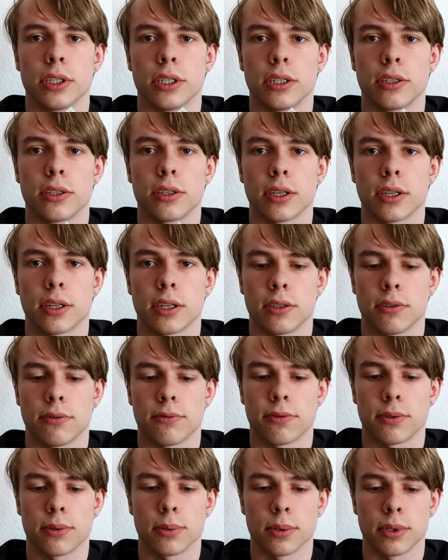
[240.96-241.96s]
here and then you
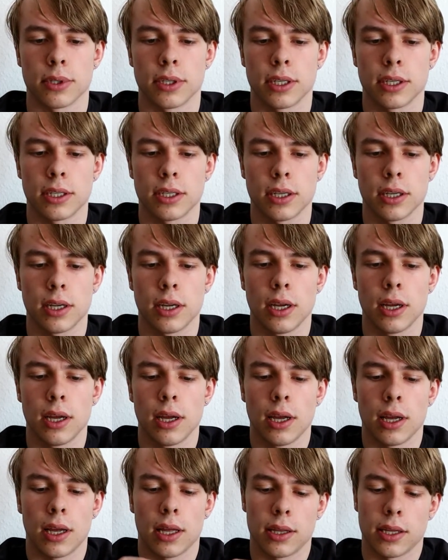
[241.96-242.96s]
fold it in,
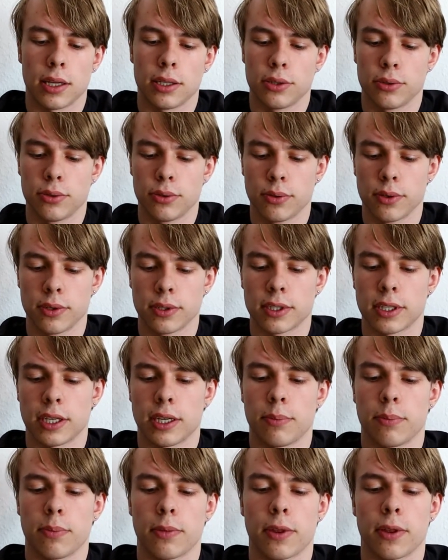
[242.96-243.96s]
and then you do the
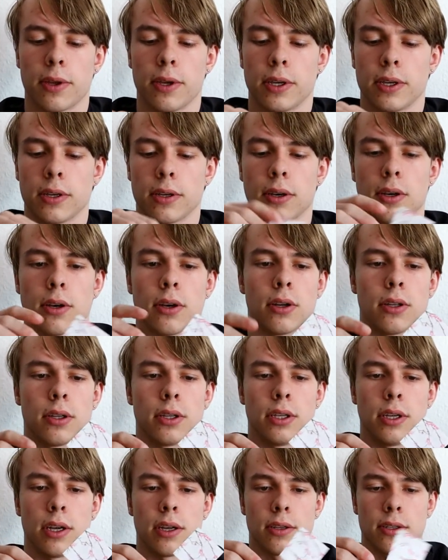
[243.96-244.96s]
same thing on
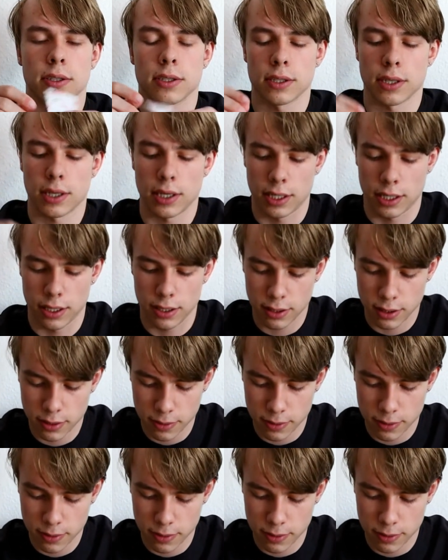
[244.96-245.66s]
the other side.